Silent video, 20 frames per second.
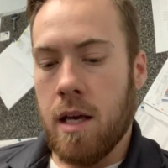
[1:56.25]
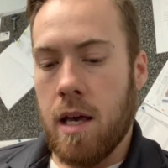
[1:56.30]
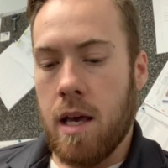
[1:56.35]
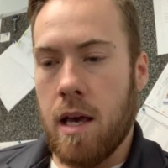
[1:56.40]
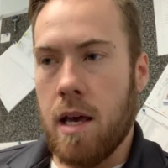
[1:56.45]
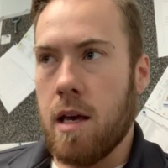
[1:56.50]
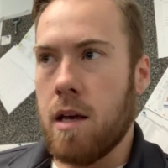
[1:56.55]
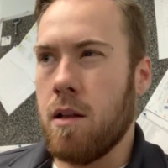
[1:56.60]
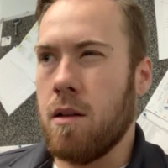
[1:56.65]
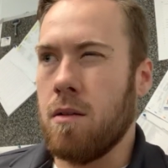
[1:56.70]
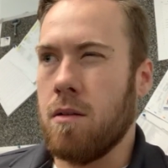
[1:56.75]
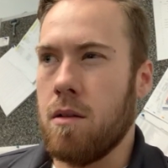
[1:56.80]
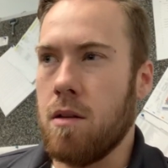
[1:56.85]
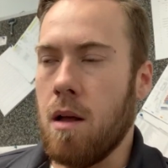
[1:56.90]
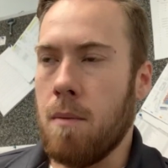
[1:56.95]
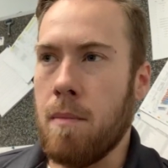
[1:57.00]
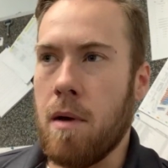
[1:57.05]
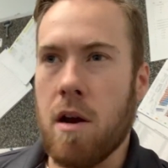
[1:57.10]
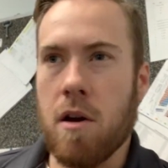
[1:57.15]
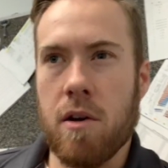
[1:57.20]
and
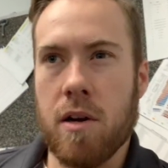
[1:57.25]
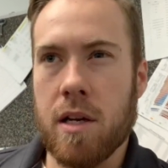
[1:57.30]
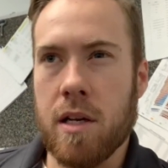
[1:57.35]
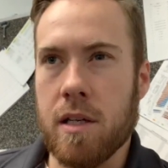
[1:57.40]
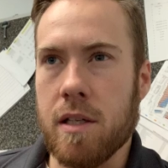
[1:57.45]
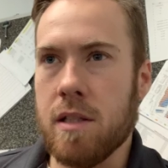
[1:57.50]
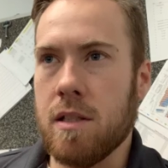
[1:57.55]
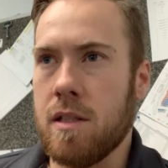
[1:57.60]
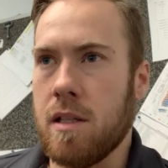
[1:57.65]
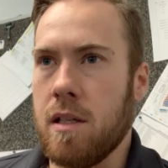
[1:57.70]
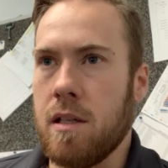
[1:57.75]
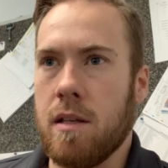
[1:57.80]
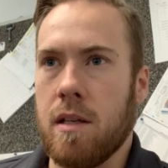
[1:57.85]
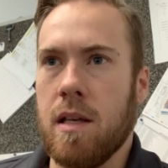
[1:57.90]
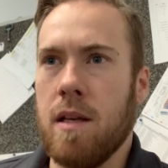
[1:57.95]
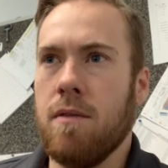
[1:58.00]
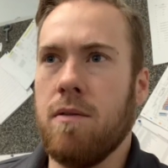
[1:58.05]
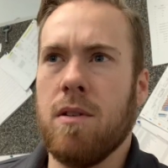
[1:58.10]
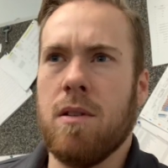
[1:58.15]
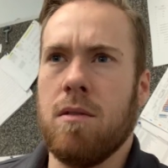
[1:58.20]
americans and
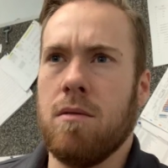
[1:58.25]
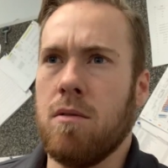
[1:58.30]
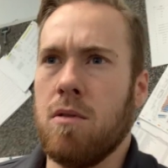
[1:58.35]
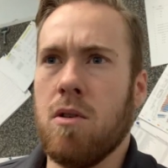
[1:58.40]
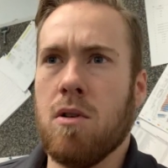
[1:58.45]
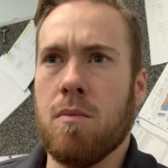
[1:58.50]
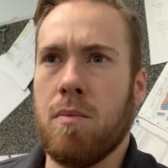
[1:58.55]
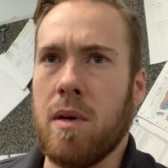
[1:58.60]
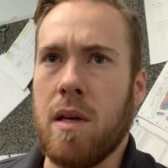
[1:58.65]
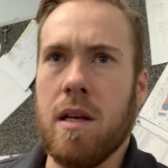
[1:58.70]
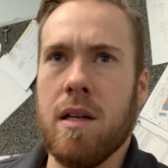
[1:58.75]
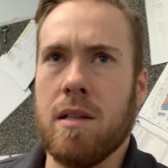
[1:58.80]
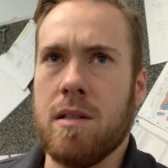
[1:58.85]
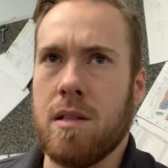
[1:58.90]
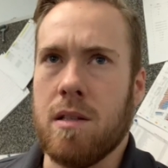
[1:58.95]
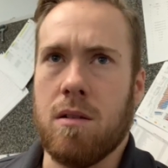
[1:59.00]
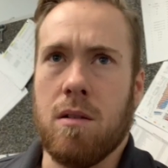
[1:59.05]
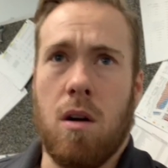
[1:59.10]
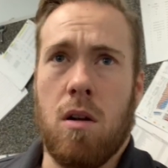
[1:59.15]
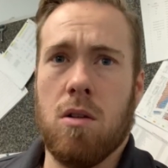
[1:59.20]
even europeans
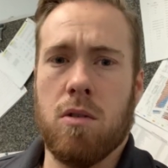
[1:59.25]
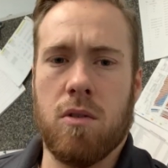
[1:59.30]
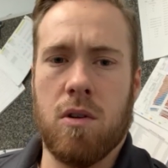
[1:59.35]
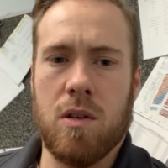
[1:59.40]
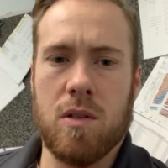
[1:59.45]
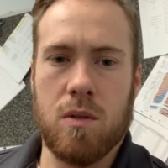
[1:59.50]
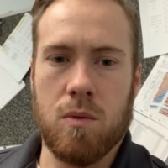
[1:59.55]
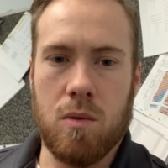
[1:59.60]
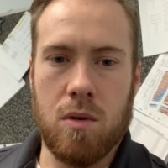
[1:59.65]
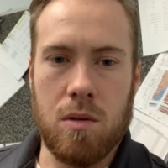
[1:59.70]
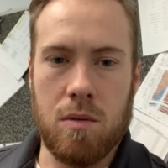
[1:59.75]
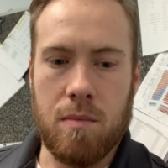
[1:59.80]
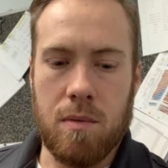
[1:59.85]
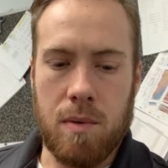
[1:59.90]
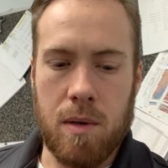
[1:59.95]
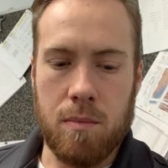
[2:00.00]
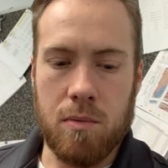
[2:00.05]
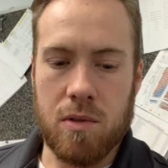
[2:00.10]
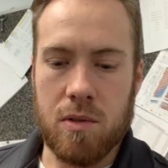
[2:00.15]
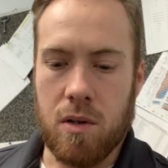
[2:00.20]
and all across the world
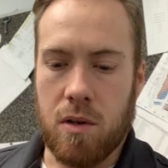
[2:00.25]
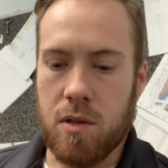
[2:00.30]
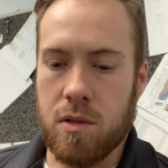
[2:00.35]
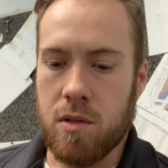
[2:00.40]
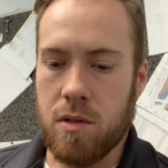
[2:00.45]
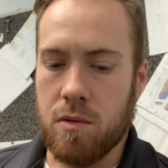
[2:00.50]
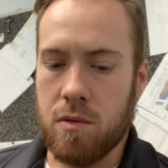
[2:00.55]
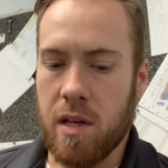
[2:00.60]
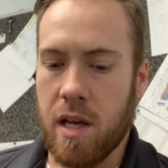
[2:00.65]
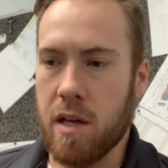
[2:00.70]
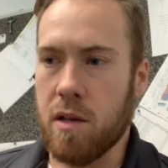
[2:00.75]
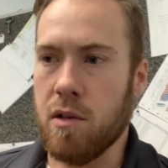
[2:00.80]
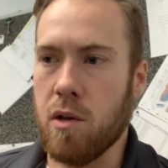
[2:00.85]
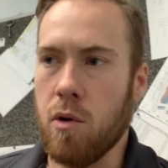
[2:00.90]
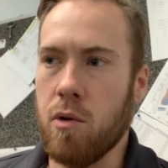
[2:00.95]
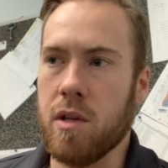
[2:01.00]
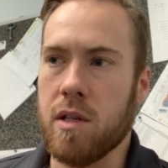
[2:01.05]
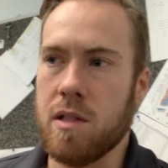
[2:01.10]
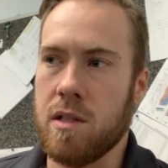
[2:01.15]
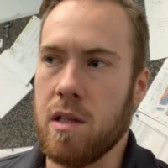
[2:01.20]
people started to take
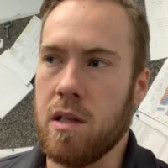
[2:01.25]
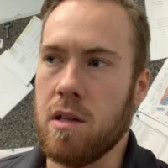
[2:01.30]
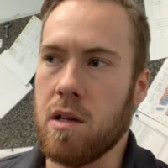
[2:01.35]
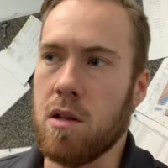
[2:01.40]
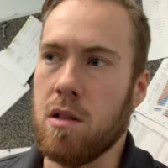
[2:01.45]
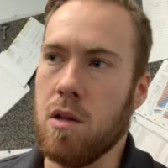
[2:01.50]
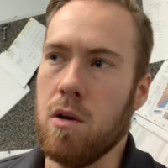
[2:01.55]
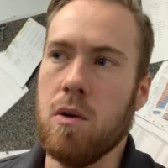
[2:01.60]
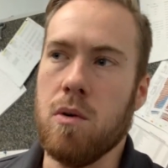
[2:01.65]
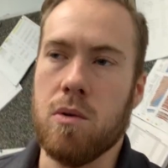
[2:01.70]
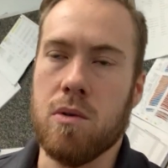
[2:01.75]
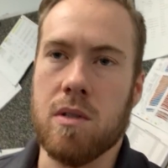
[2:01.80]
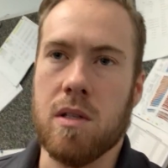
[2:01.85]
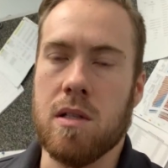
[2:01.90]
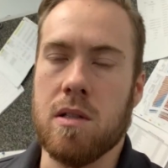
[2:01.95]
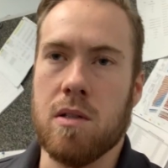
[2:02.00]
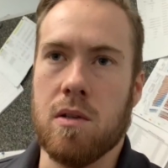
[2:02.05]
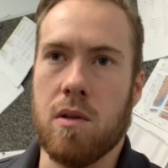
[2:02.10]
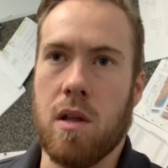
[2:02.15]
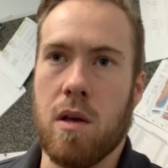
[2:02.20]
notice in the clothes
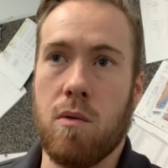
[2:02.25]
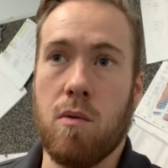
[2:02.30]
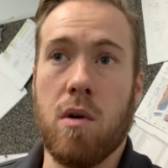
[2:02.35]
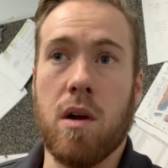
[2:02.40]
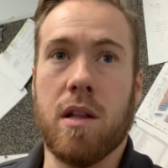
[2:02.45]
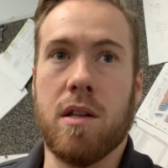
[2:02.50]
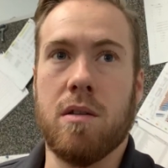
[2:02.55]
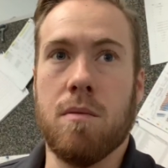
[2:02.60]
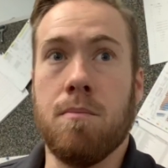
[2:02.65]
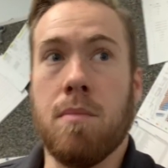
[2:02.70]
and so they wanted to